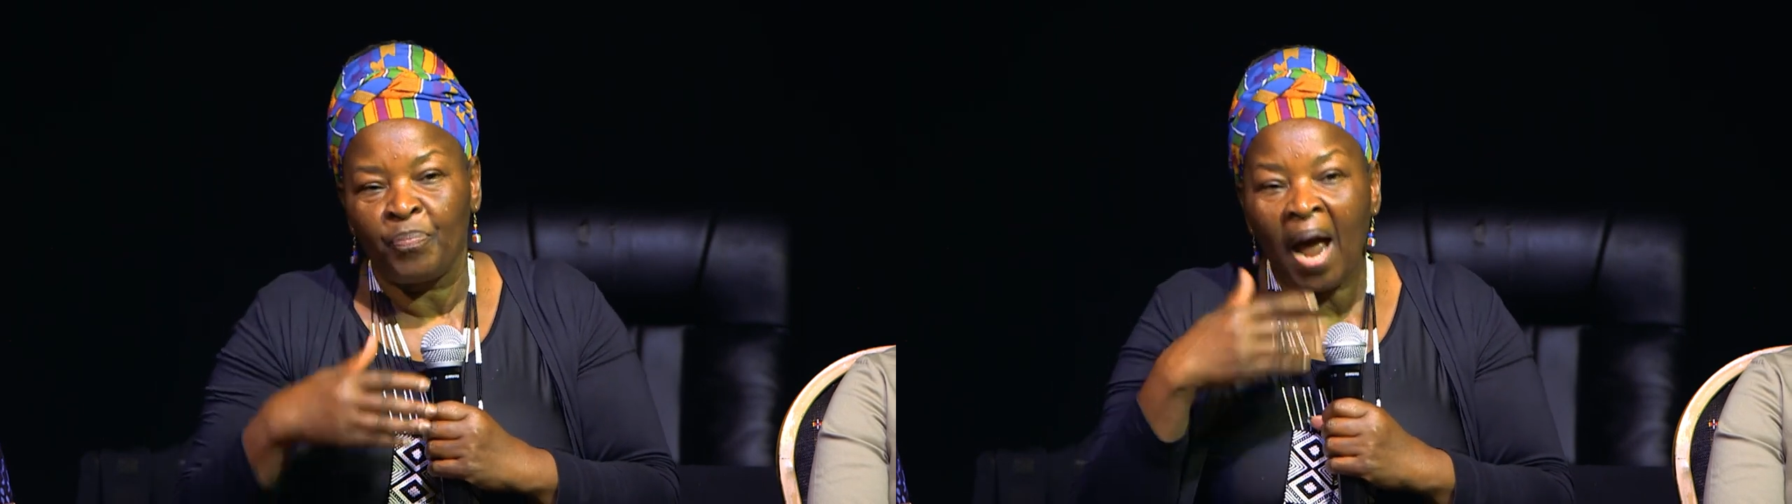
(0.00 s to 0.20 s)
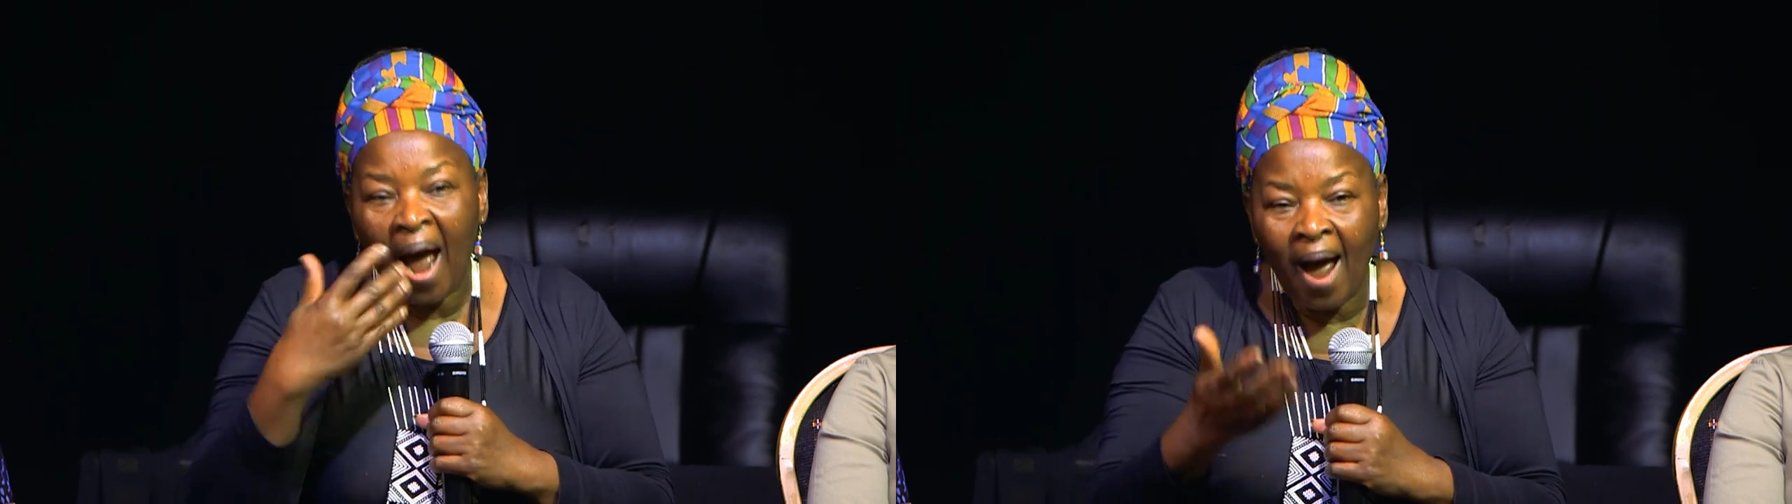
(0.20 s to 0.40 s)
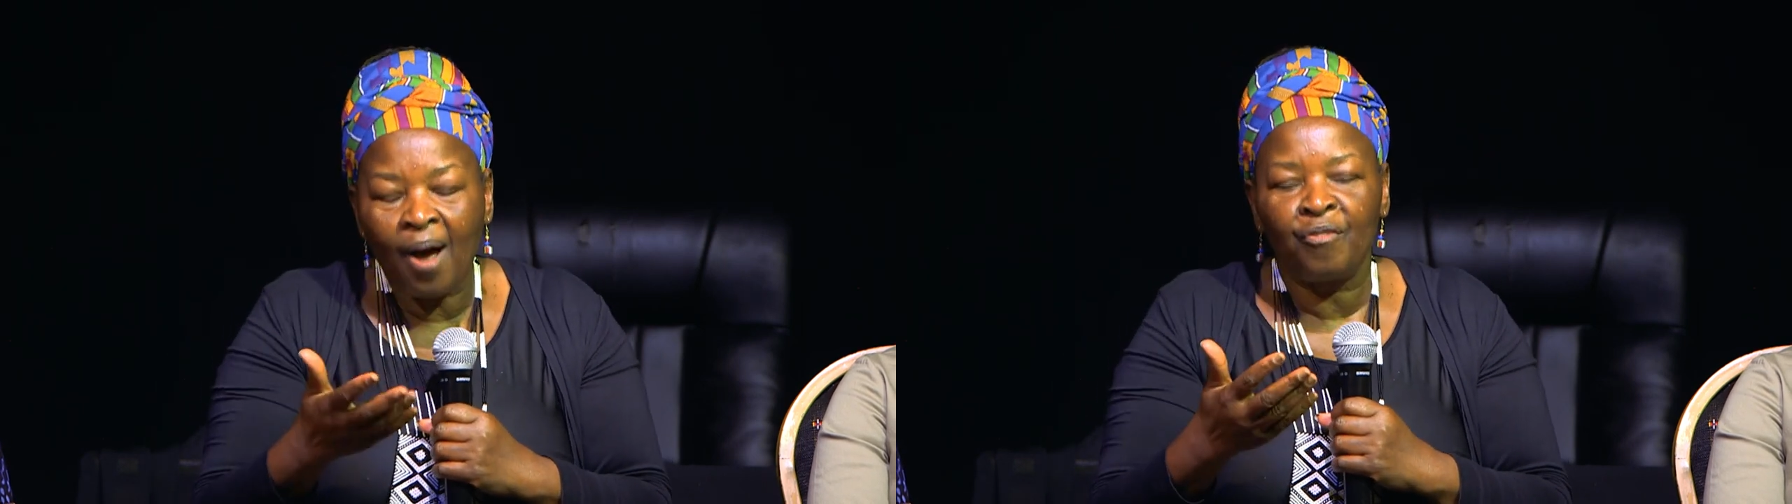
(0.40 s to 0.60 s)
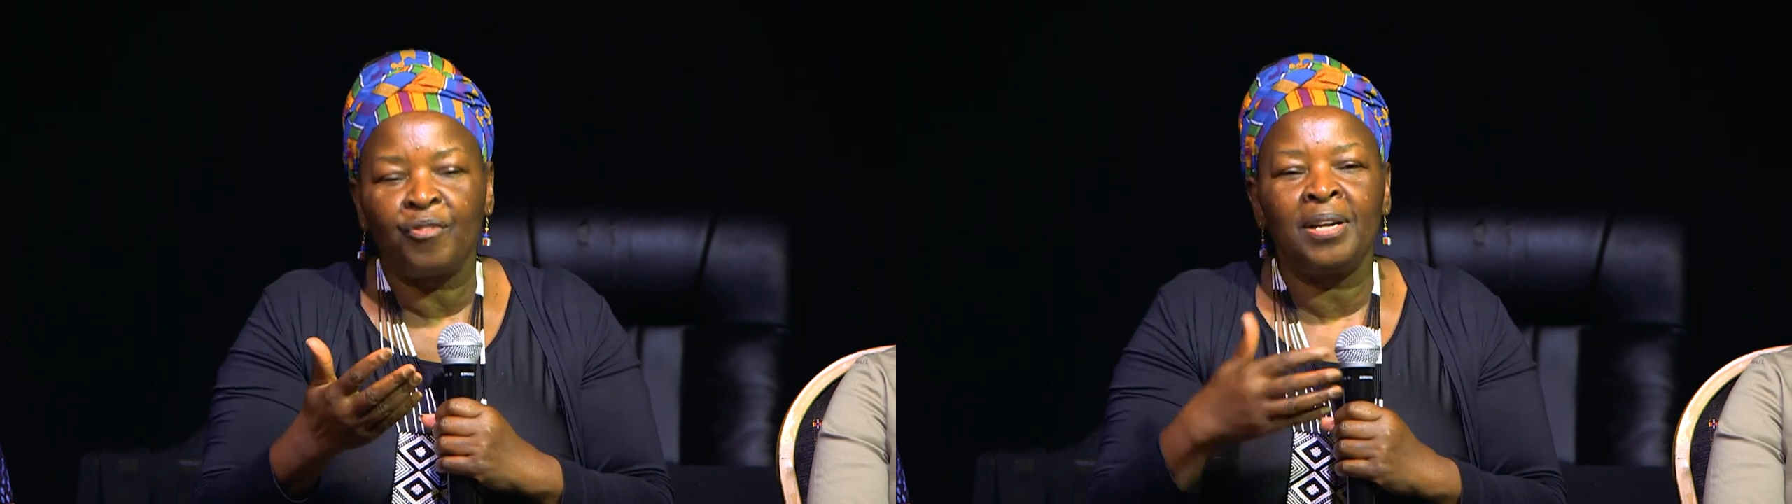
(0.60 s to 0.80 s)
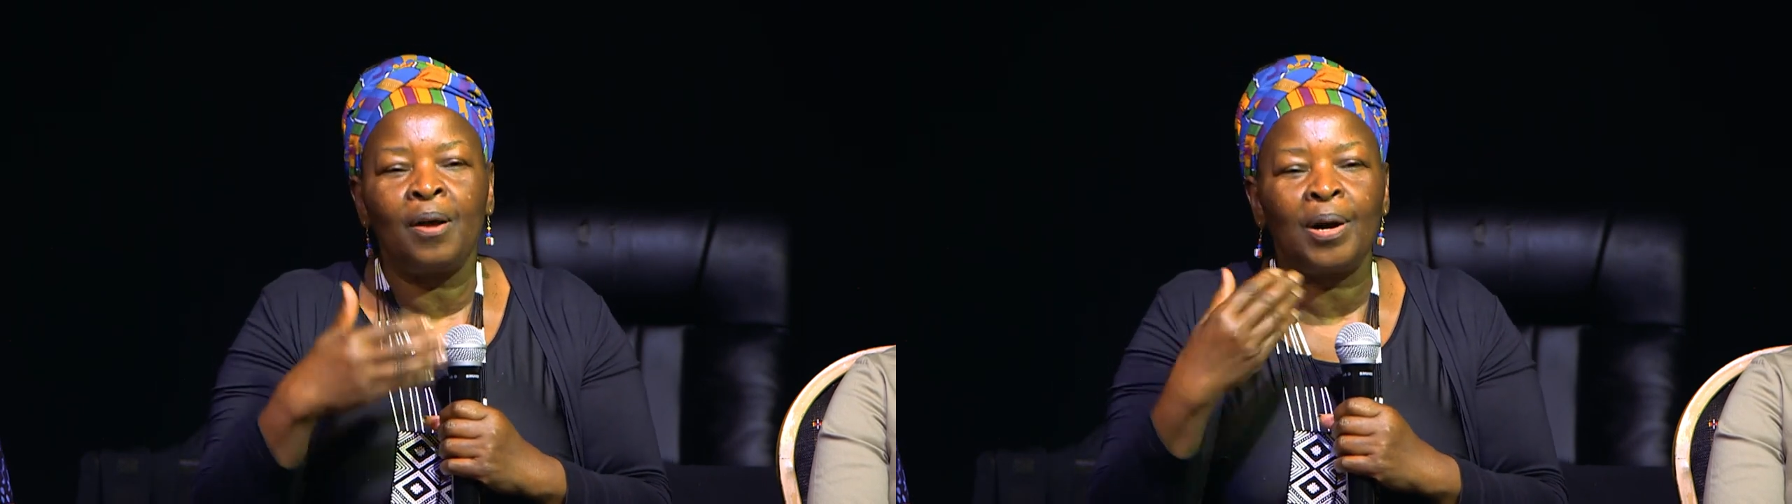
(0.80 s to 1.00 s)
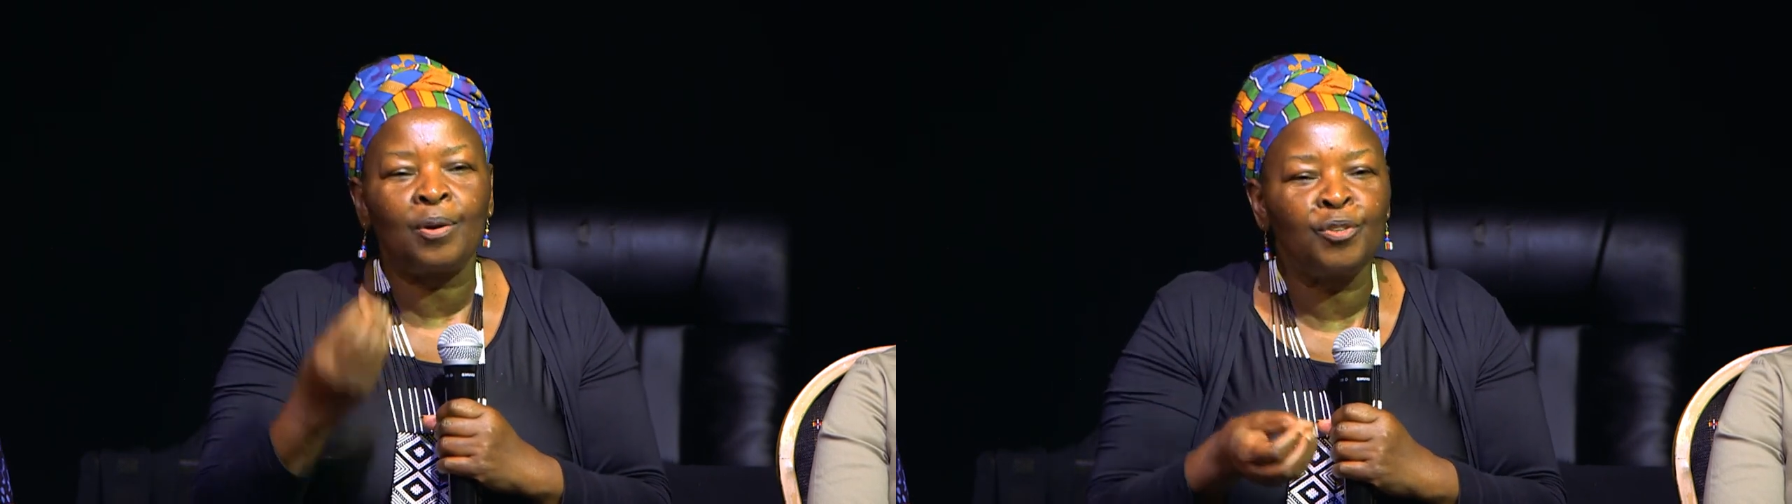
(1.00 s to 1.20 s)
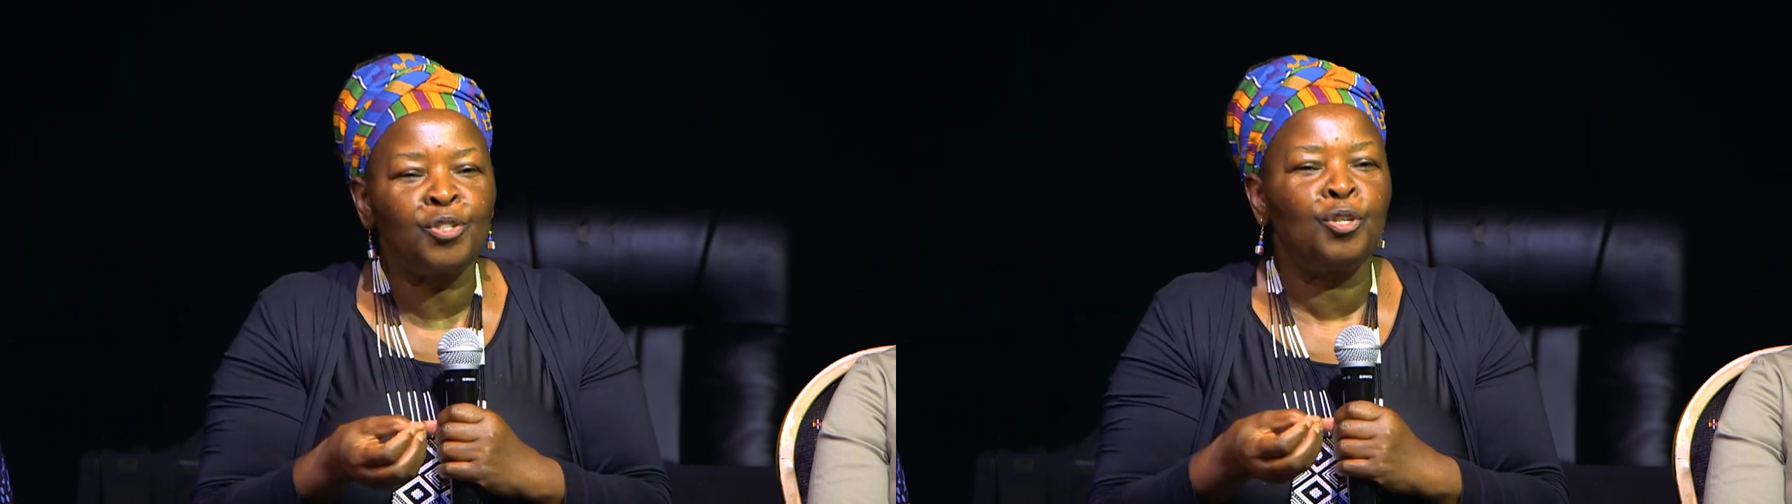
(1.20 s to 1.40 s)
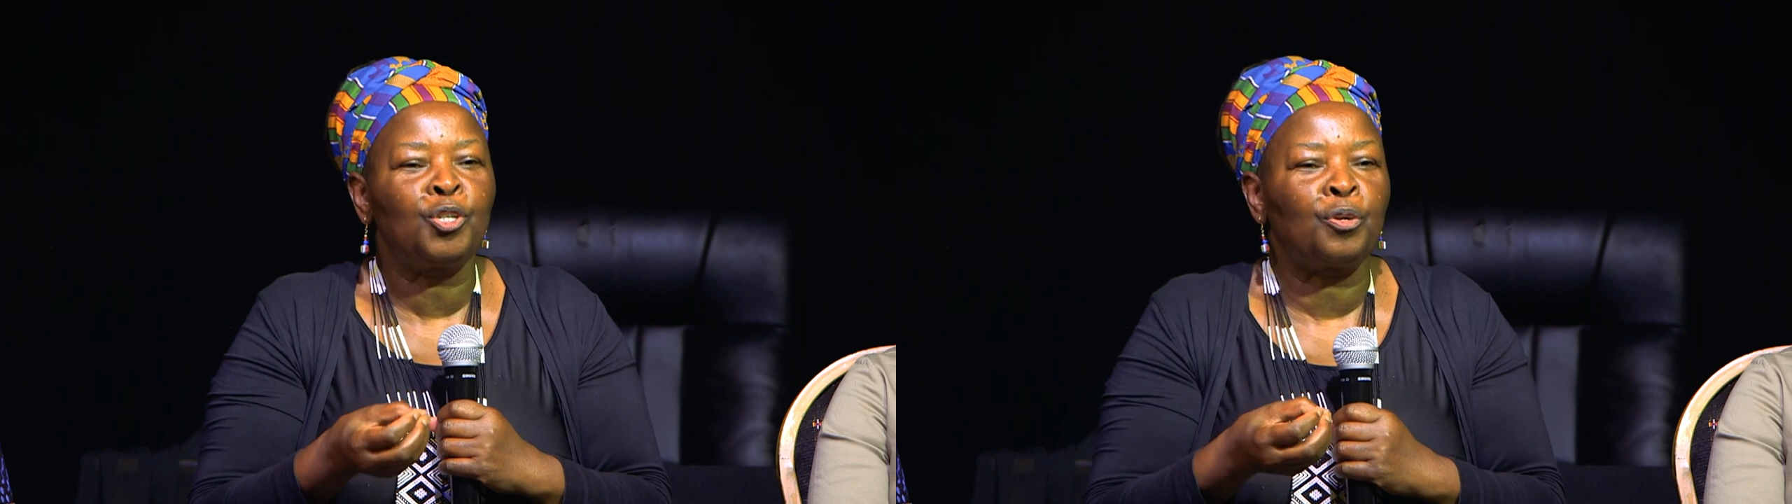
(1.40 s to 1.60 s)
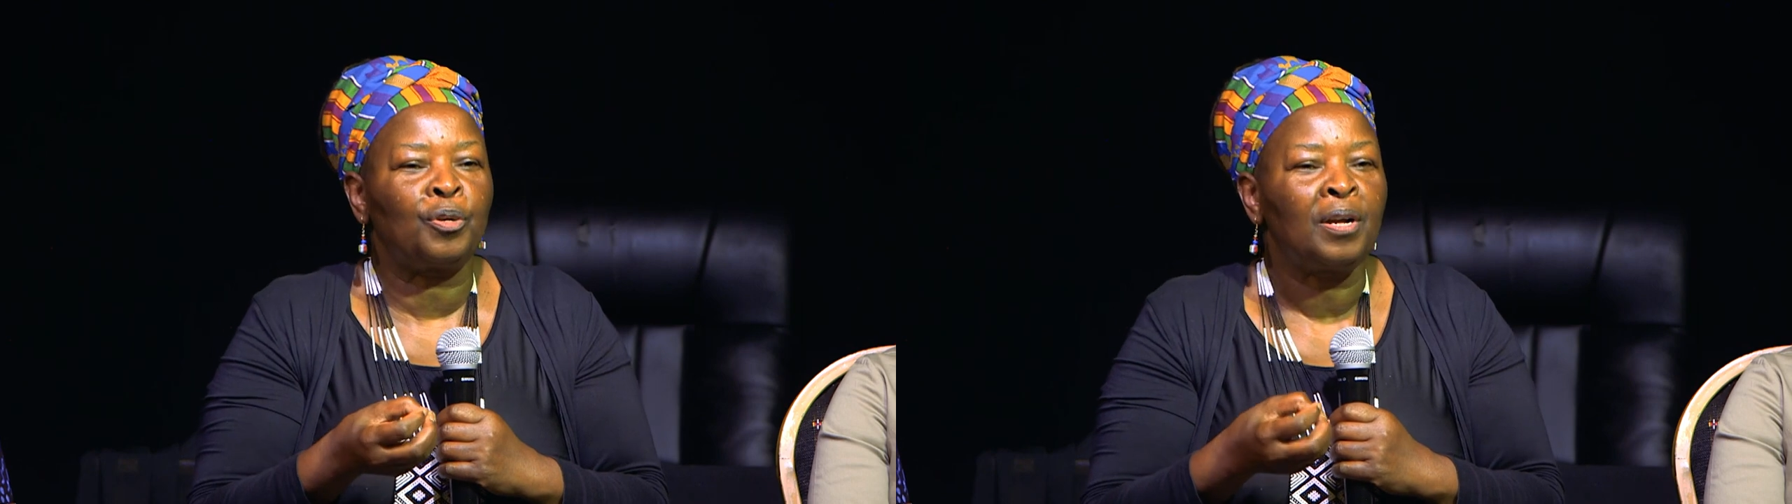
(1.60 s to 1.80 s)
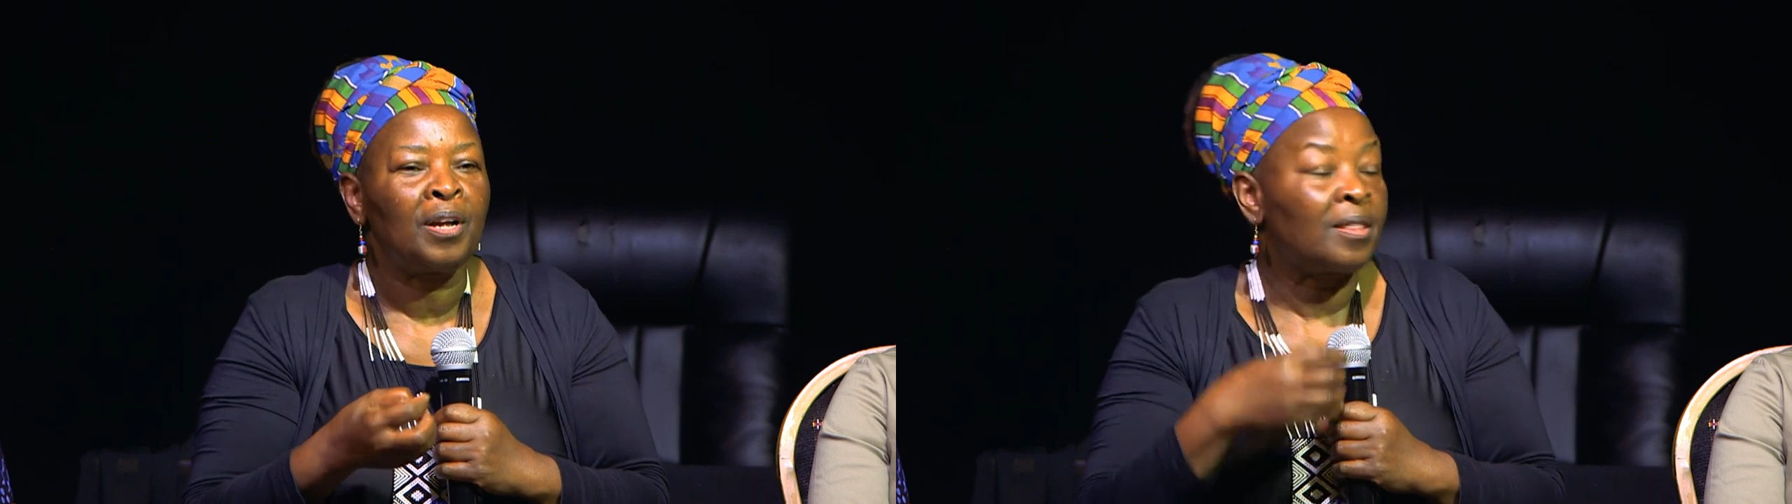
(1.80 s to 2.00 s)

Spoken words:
have in our constitution